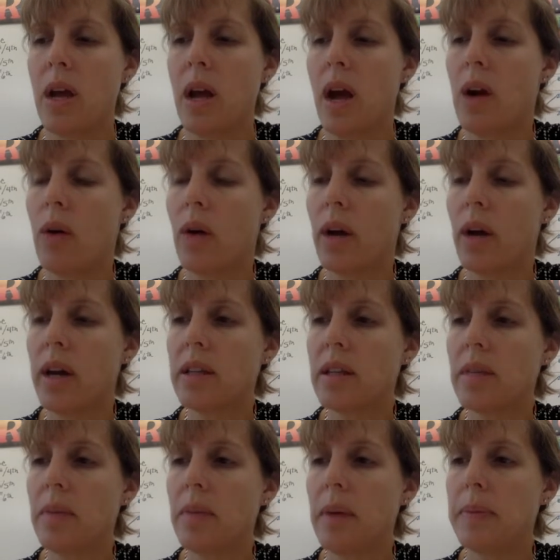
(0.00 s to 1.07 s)
An
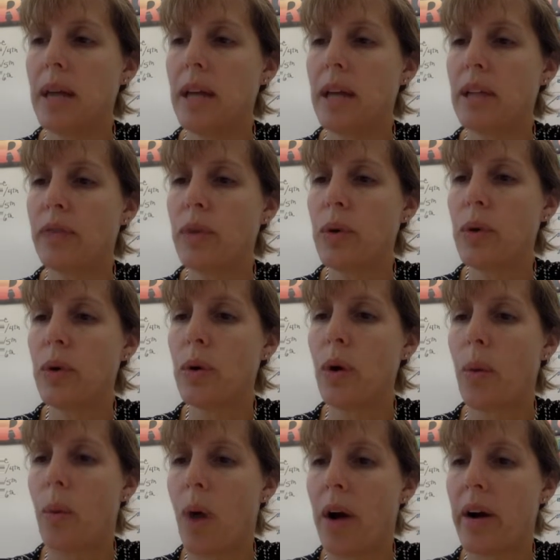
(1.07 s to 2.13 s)
organism obtains food,
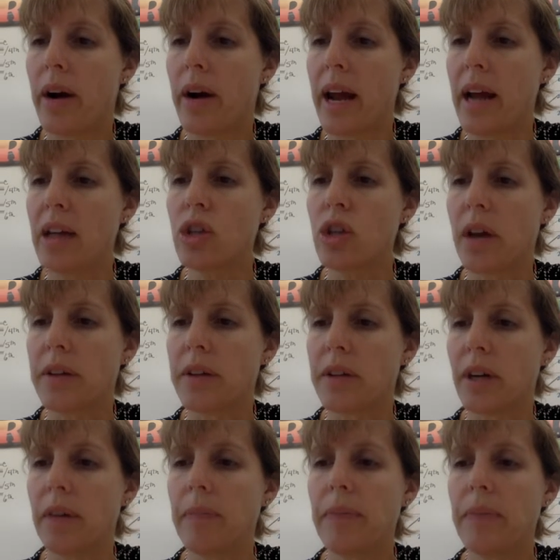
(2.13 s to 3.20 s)
water, and
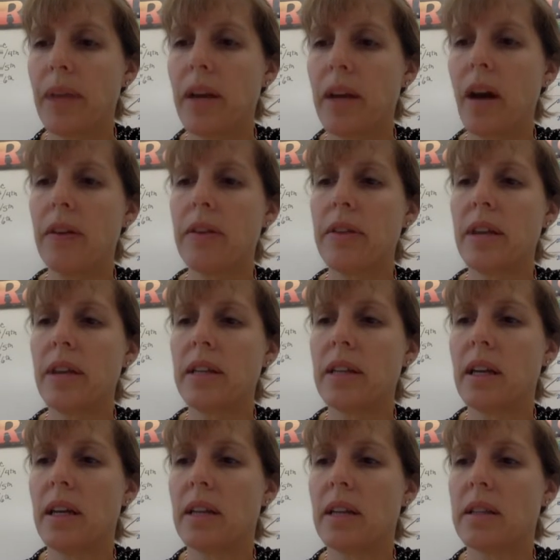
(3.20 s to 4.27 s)
shelter, and other things it
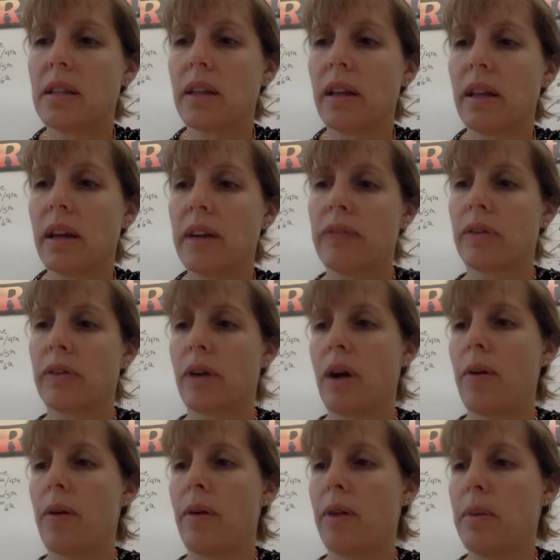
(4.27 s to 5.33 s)
needs to live, grow,
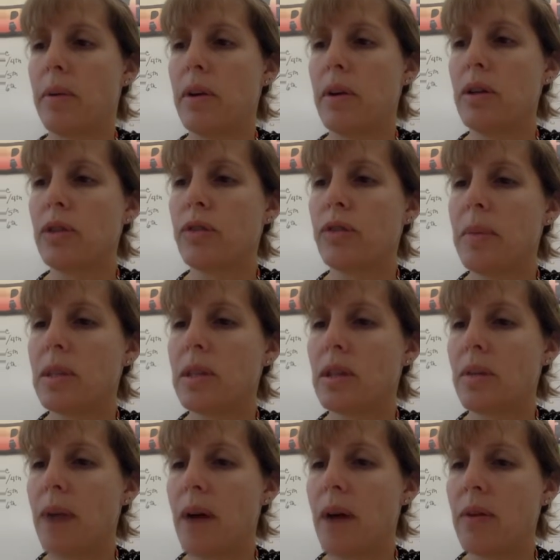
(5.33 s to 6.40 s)
and reproduce from its
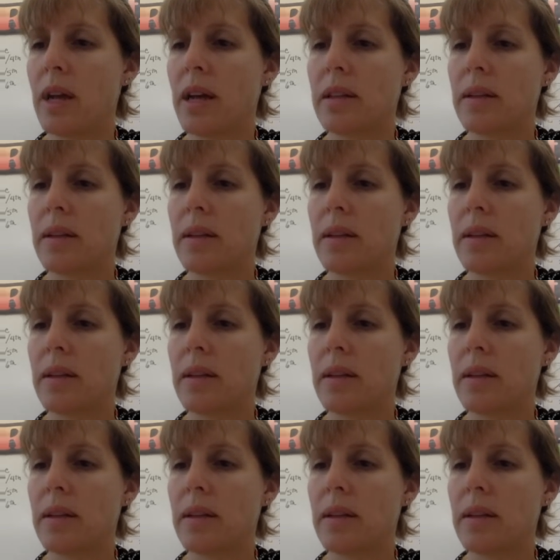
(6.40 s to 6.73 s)
surroundings.